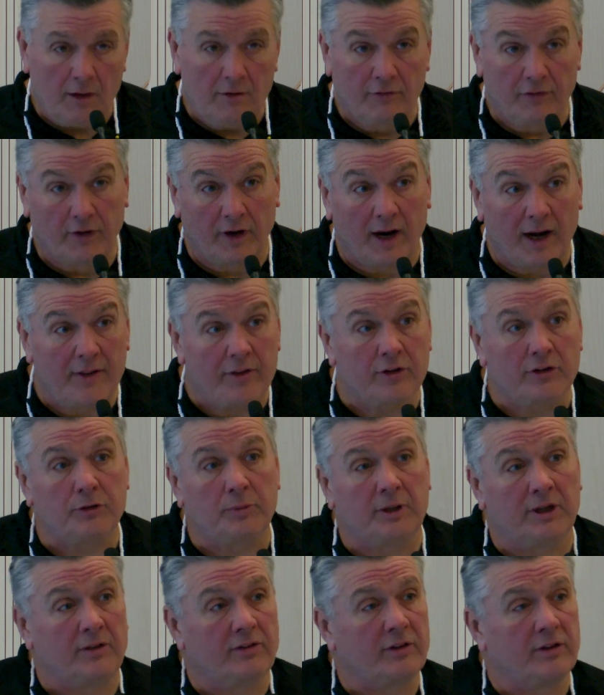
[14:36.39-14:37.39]
For other
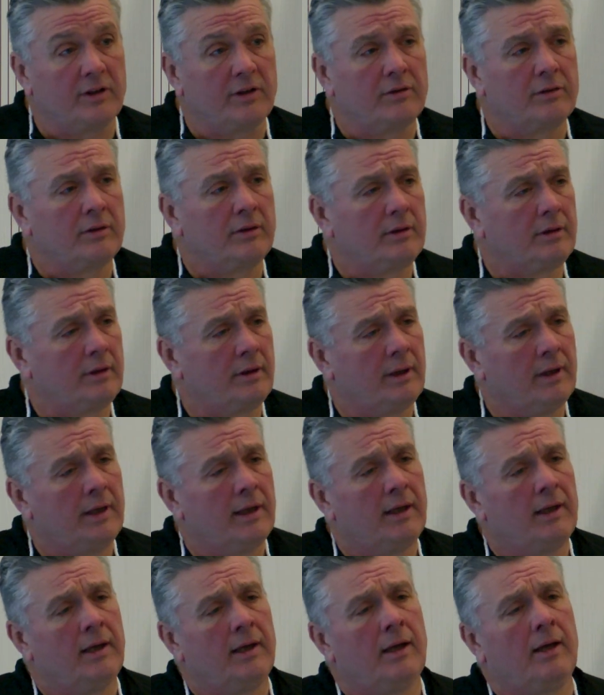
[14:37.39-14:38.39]
species,
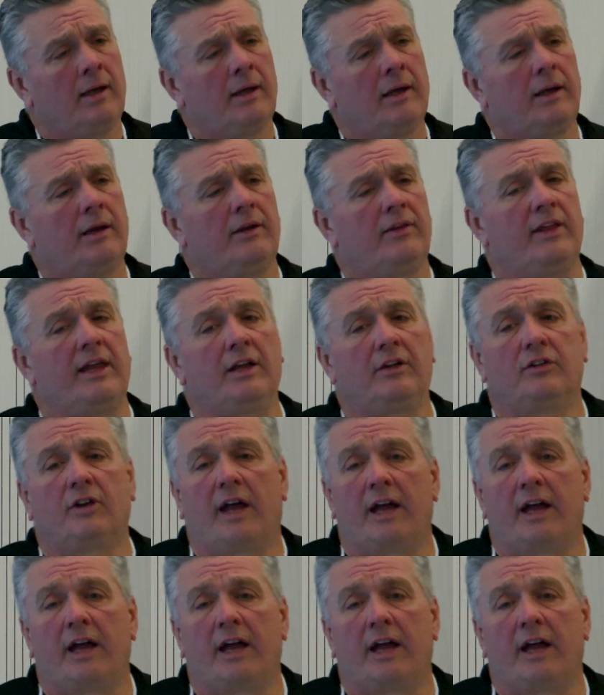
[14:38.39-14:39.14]
things